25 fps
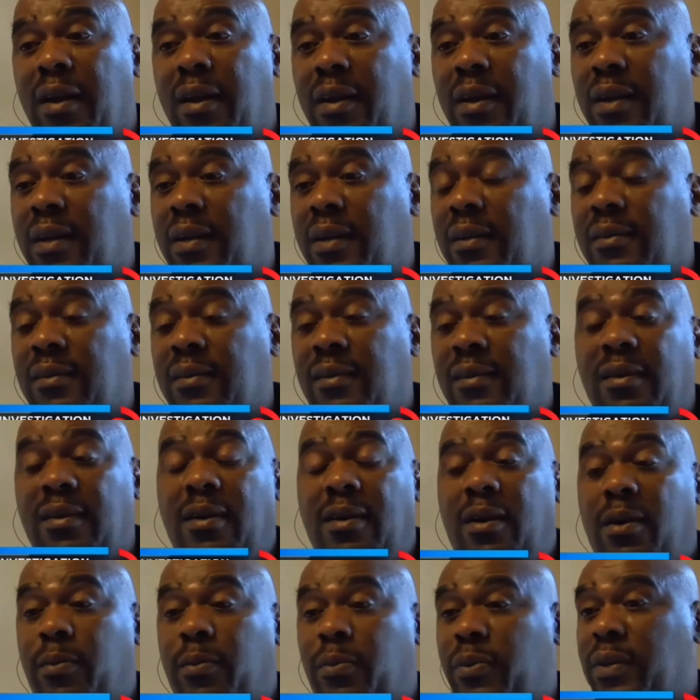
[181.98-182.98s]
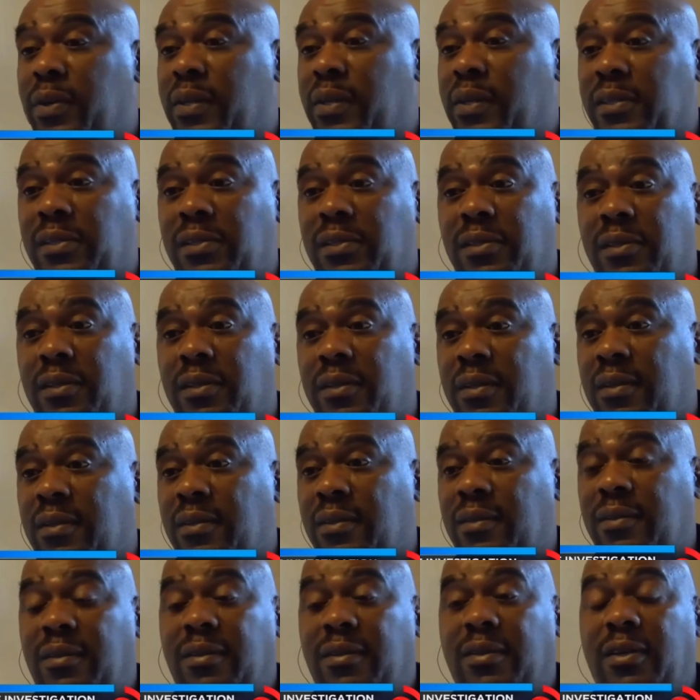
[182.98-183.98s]
the hair, I'm pretty
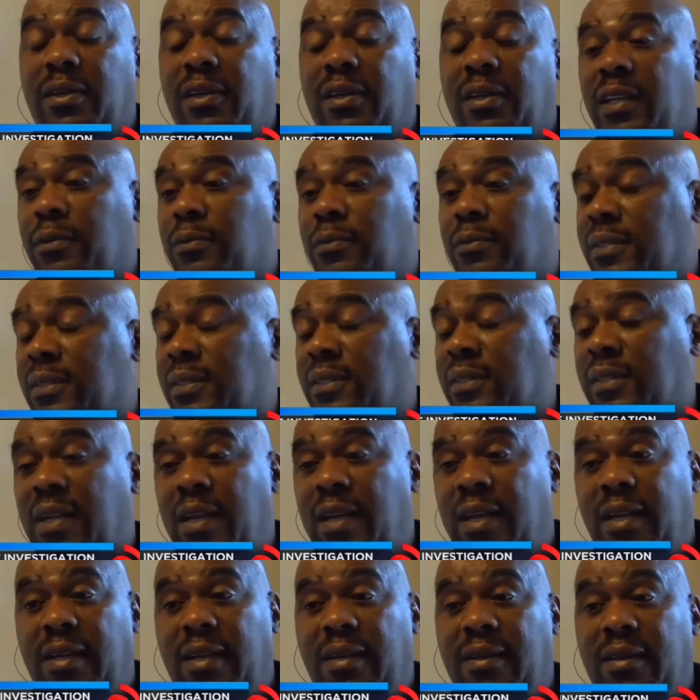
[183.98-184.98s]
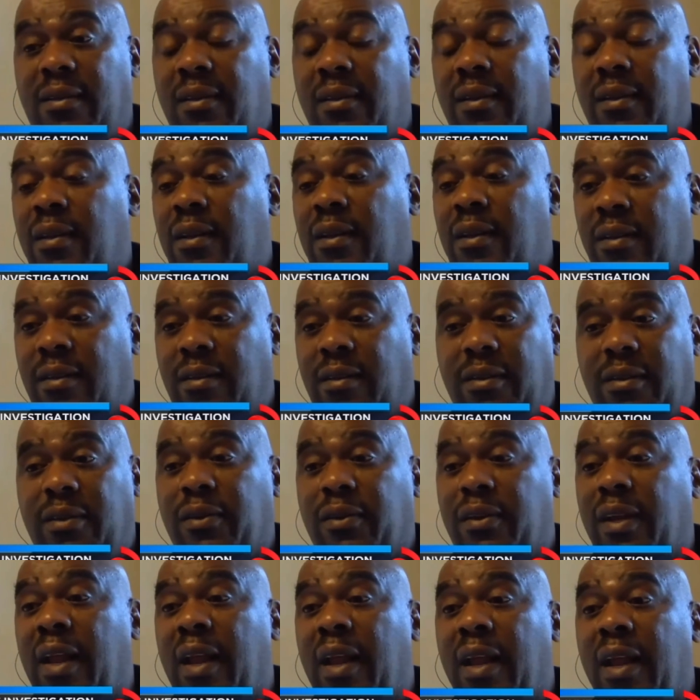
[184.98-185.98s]
sure, you know, he would say, hey,
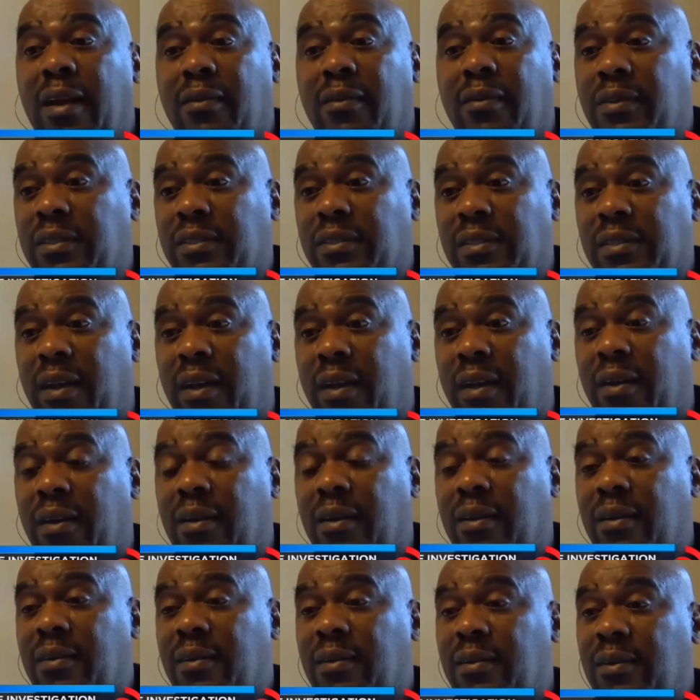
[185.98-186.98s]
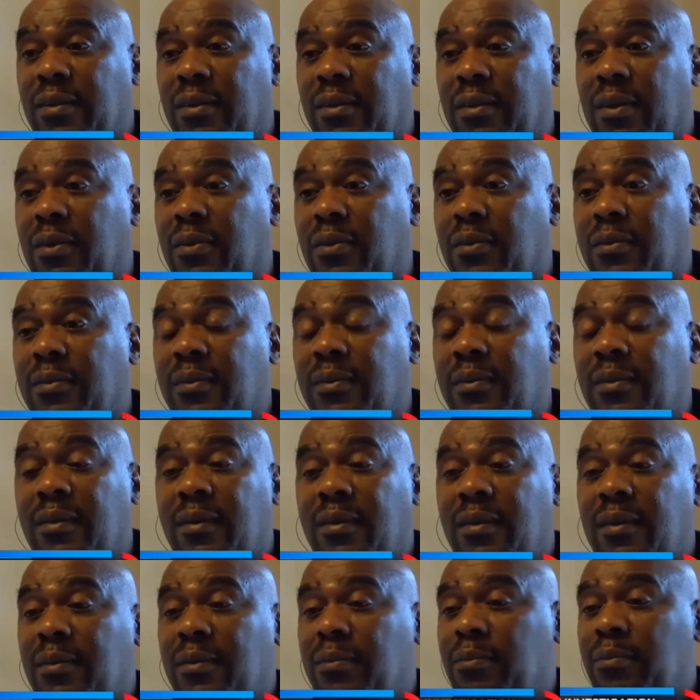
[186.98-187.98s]
you can have this hair. You know,
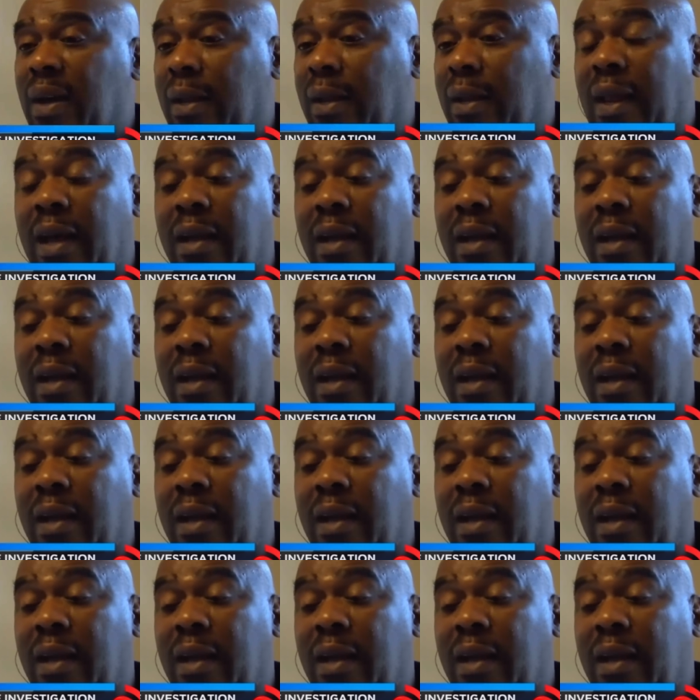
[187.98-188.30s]
my